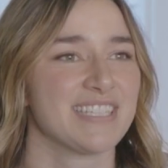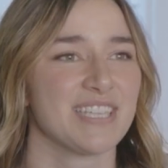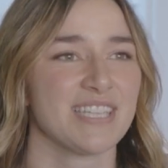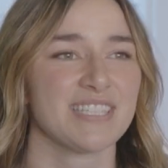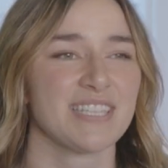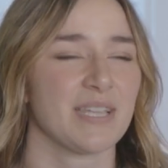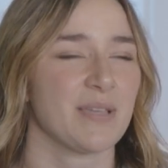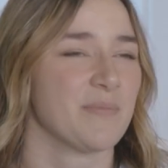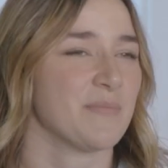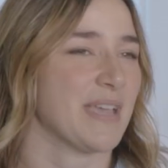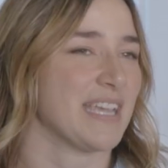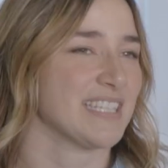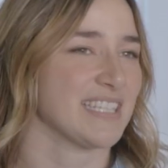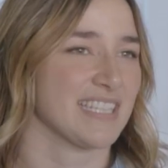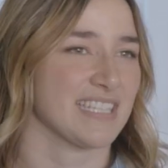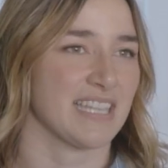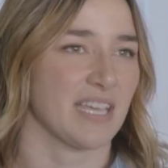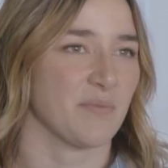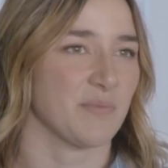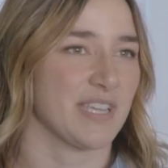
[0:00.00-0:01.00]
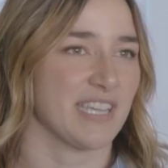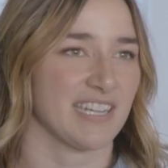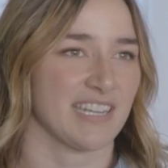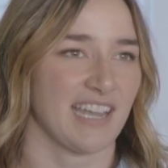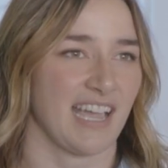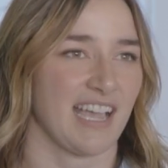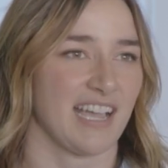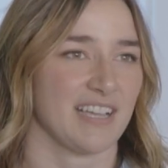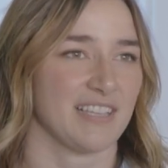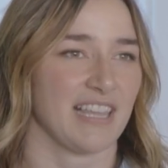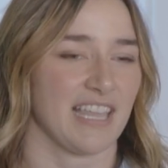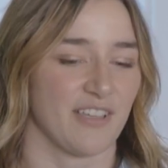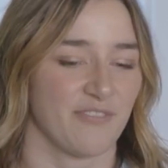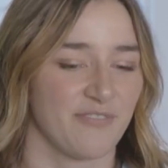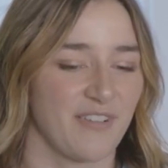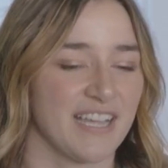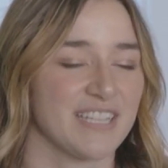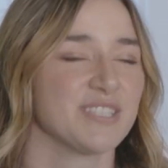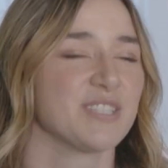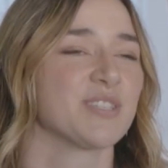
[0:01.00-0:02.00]
just amazing that we can like
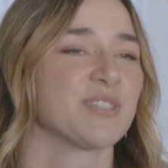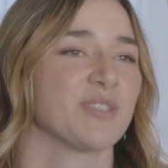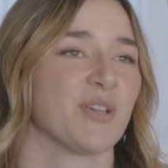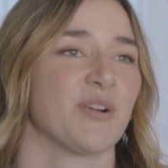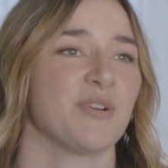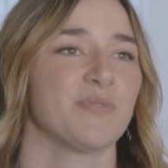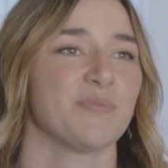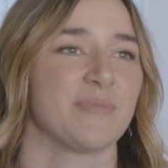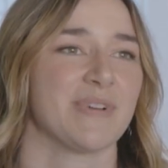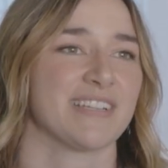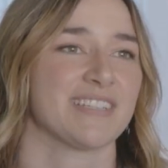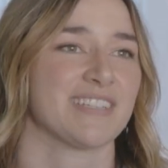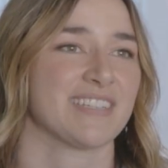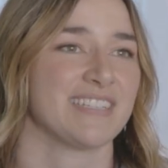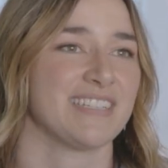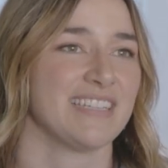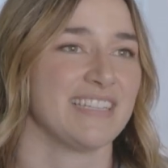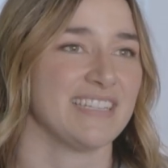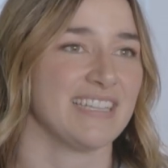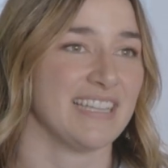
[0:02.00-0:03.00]
find so much